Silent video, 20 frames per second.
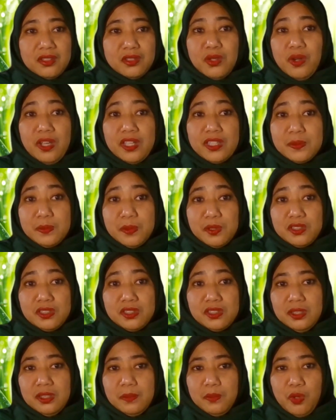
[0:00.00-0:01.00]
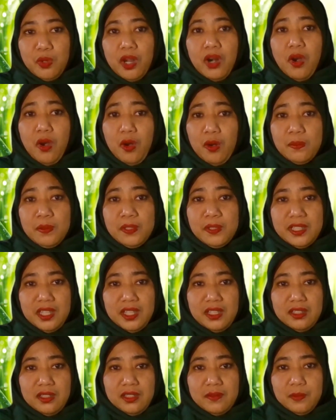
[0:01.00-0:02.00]
So, as Muslim, we are
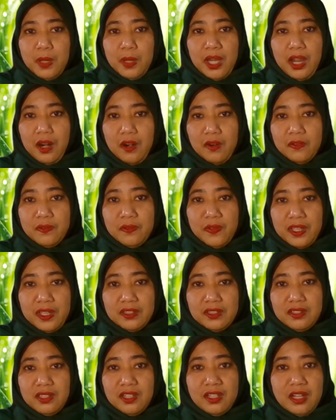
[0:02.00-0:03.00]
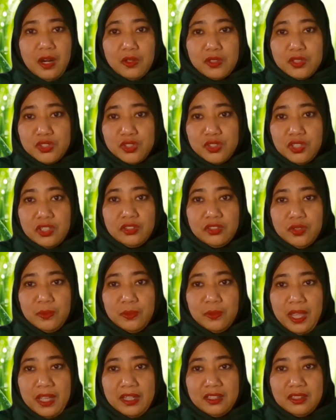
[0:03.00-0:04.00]
obligated by our faith and our shared
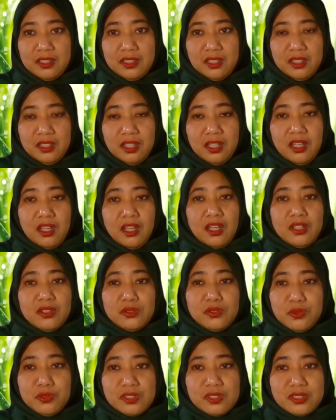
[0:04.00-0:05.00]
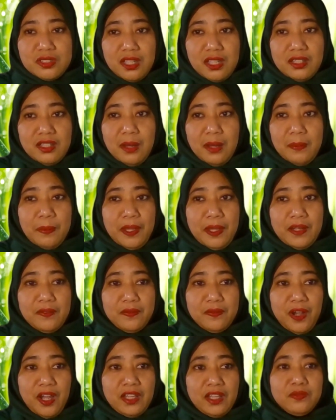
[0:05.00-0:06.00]
humanity to stand up
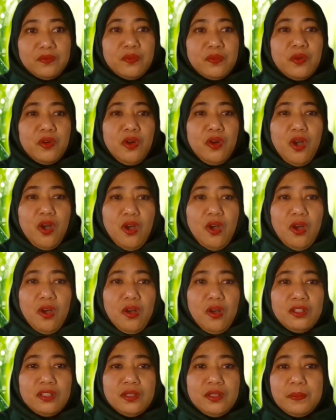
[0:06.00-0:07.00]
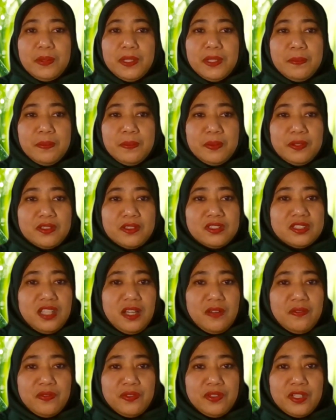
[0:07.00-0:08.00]
and fight for all the people
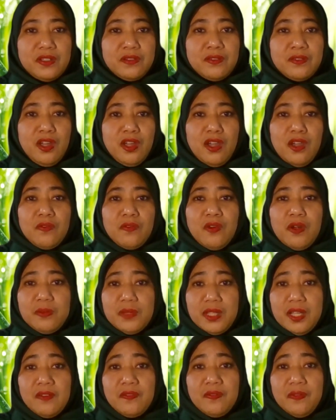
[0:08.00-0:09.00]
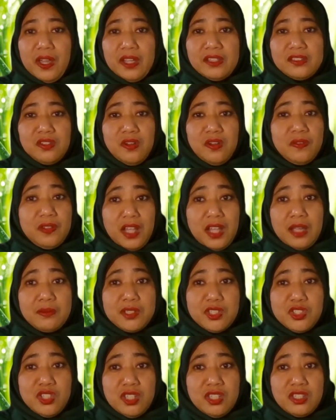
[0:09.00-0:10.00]
suffering from the effects of
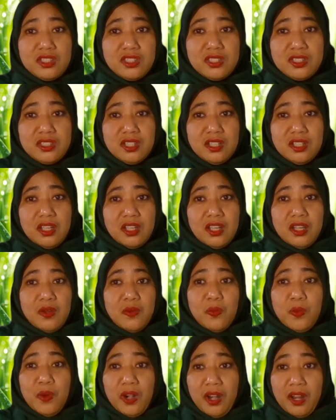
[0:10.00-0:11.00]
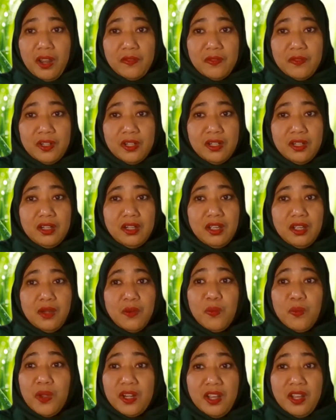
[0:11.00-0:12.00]
climate change, wherever,
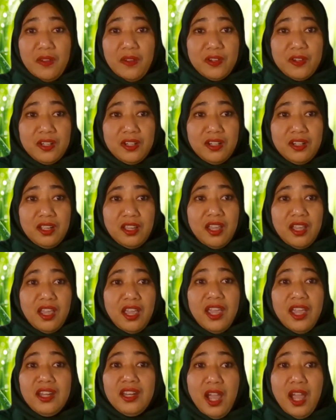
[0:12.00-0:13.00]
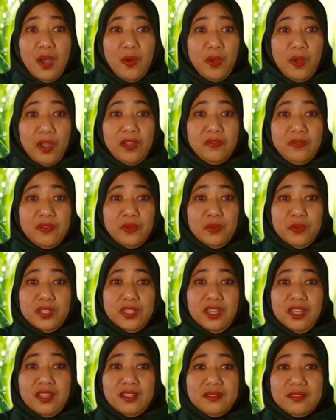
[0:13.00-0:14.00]
whenever, and however we
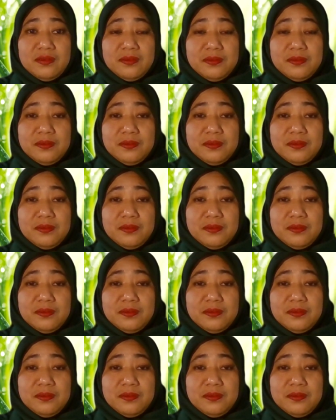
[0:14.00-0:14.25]
can.